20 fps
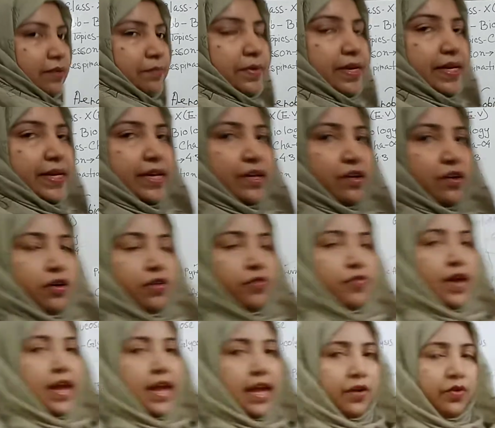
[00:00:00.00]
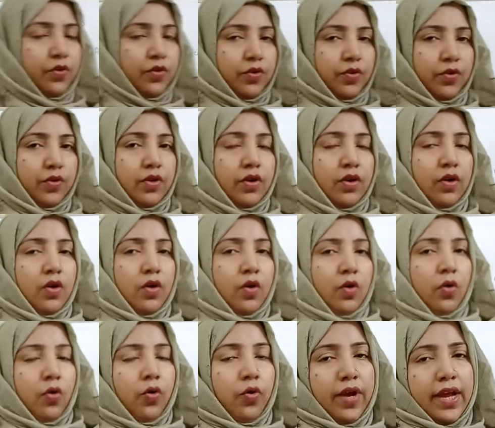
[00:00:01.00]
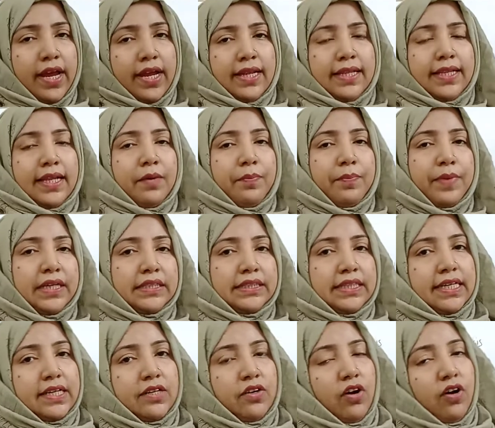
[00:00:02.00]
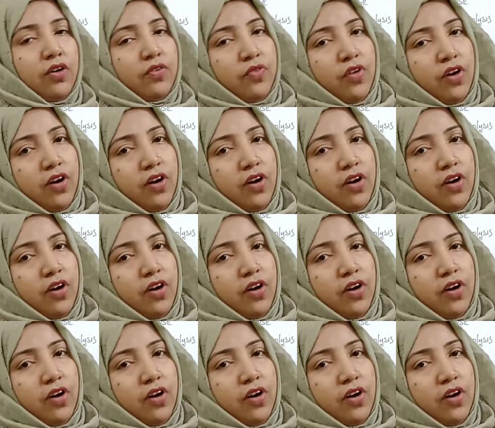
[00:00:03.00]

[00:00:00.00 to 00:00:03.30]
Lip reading: meaning of aerob? When the presence of